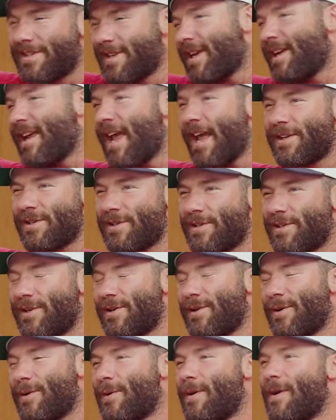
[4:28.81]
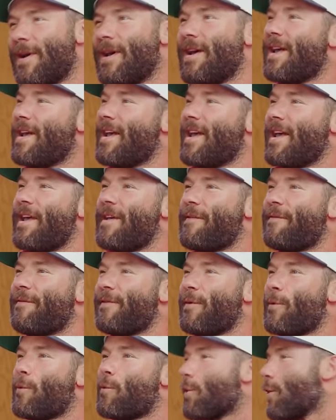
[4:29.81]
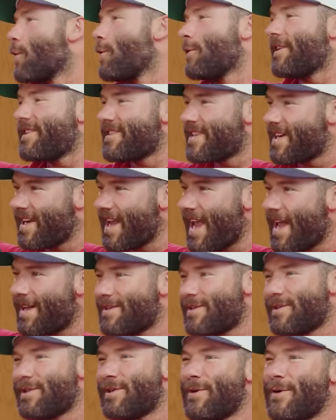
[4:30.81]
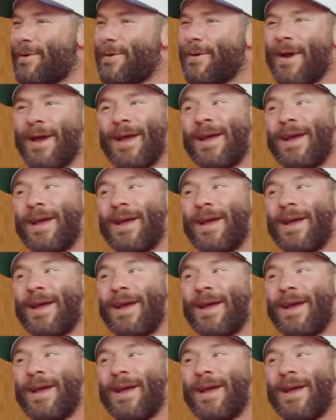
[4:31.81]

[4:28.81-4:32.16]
is against you, if the world is against you,